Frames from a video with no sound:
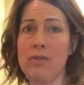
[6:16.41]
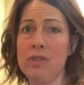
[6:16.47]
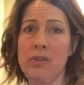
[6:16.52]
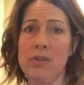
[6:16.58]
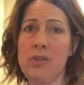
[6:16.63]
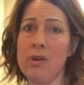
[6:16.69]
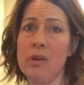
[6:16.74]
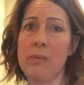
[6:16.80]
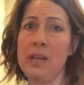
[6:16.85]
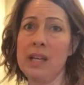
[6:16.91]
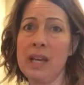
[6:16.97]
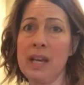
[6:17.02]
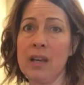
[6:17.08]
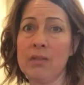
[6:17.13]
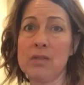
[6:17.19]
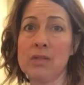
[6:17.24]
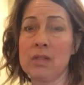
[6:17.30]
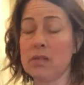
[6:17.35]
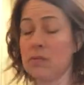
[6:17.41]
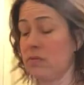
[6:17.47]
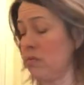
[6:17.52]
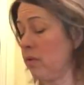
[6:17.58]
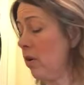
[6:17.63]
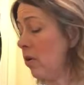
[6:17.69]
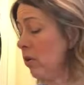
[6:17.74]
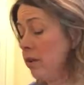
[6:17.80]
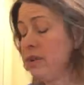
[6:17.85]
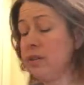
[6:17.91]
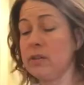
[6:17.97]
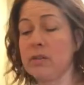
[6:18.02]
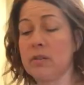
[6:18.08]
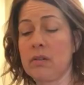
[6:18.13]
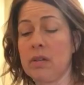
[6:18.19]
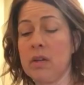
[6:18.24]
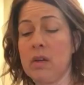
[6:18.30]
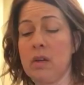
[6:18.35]
You know how many ounces are in
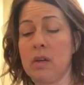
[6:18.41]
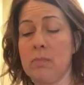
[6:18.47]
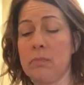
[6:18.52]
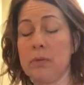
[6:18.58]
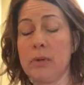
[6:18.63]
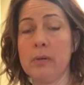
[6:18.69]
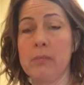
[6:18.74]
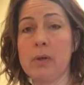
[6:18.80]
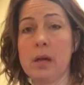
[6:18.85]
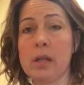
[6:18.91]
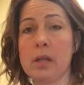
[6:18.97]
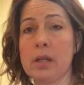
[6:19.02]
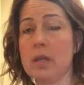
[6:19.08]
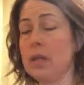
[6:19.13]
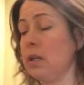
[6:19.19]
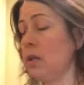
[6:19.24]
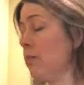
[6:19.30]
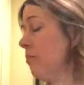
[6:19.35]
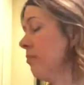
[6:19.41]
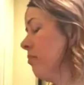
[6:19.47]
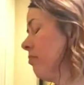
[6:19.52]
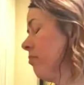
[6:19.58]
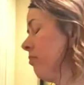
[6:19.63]
your brewing method.